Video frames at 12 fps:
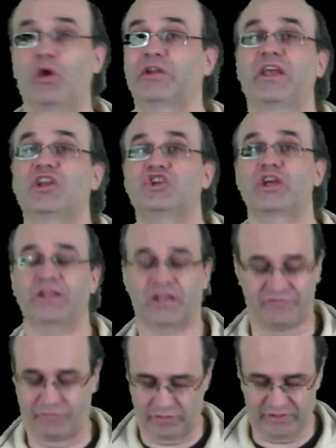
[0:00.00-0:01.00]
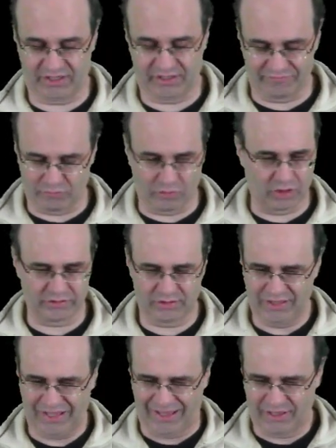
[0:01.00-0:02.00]
can check that 4, -1
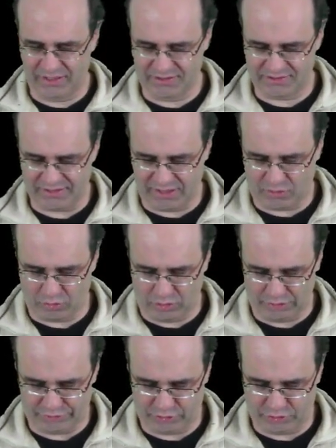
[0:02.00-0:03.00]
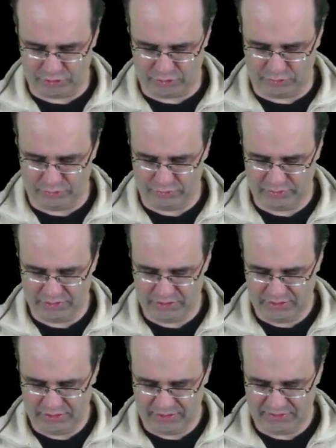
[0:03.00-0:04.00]
is equal to
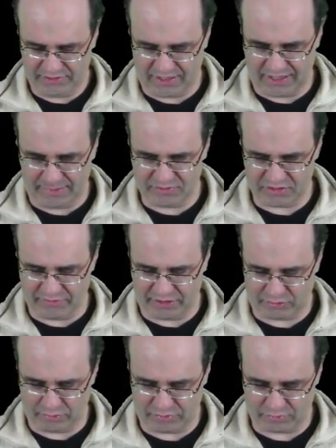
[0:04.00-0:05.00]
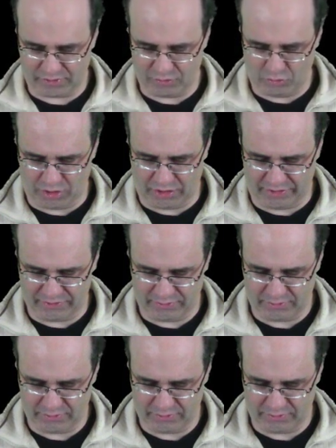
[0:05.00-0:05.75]
times the vector 3, 1